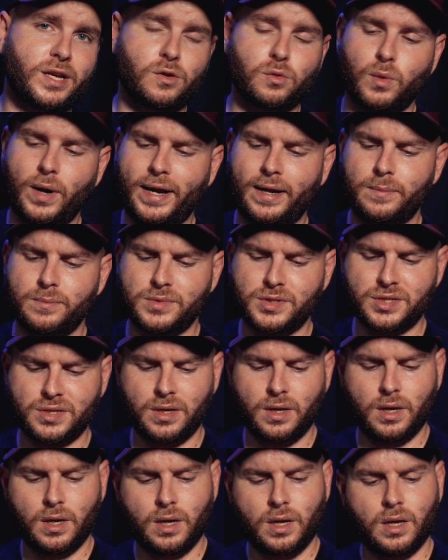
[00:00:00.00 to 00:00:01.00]
grams.
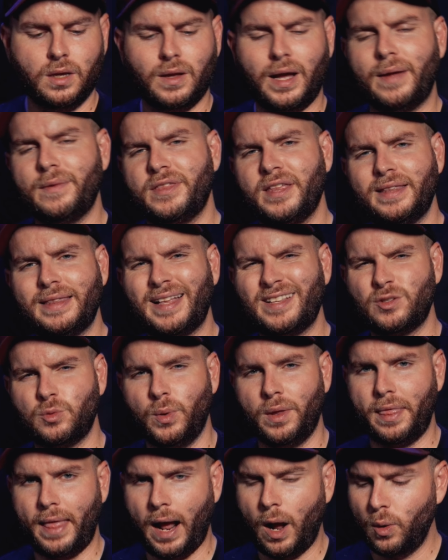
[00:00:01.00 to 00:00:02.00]
I think that's
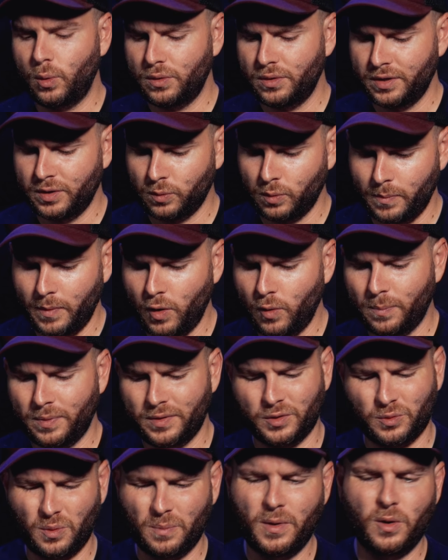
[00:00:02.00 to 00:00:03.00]
without the remote, but
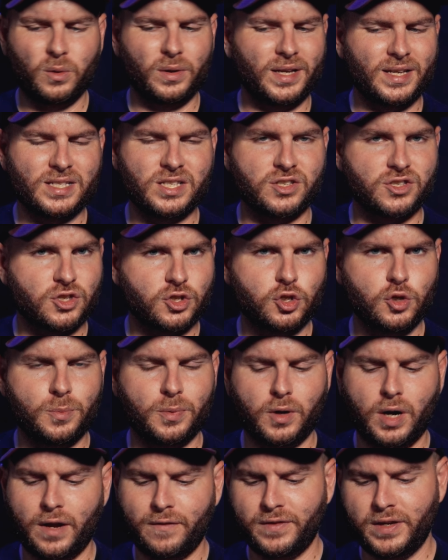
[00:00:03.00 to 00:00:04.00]
the remote isn't
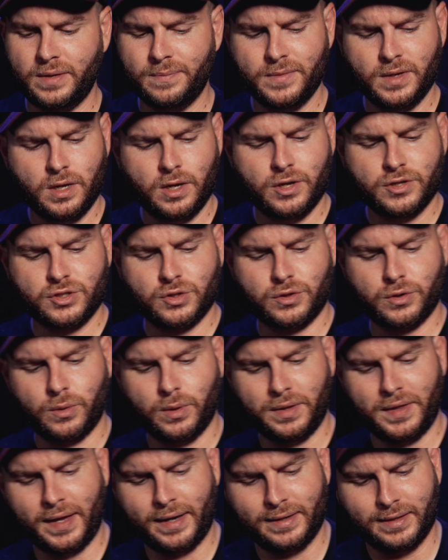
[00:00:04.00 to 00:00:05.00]
super heavy, so
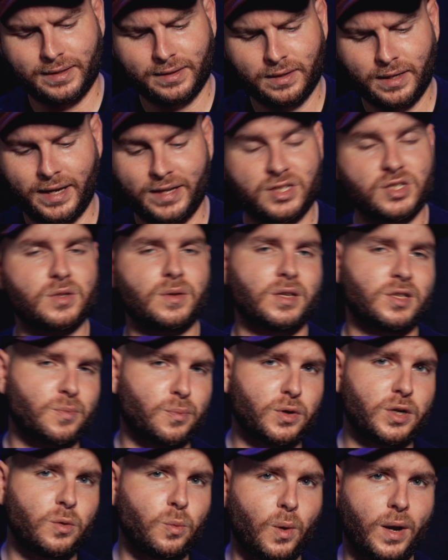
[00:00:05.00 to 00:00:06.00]
throwing that in, it's a
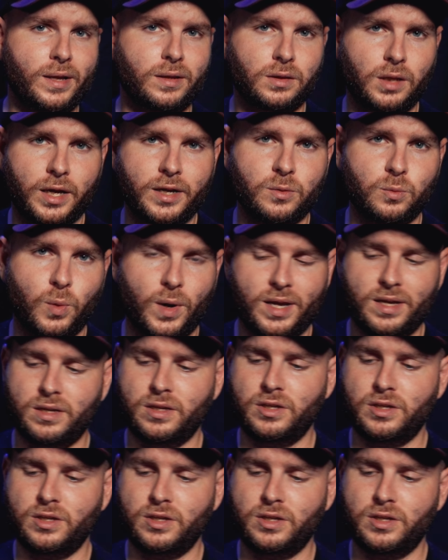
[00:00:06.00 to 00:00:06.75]
pretty lightweight